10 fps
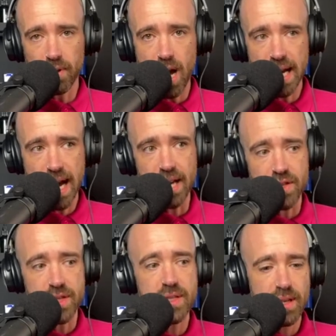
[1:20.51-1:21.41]
Like I can
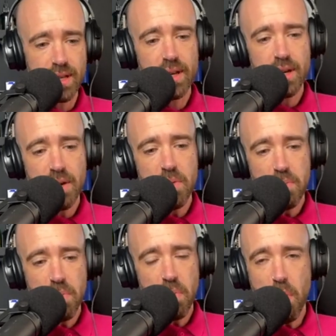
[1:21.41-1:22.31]
just
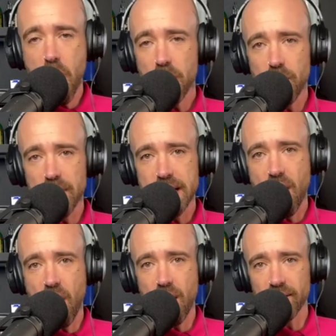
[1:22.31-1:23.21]
work really
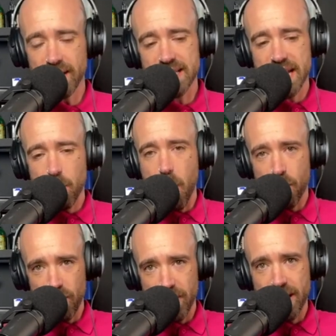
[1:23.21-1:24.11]
hard. I say
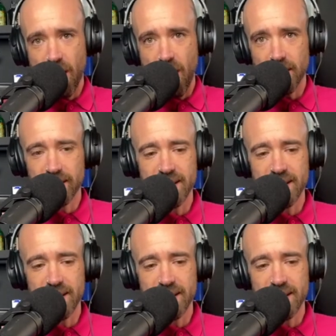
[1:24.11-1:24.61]
work really hard.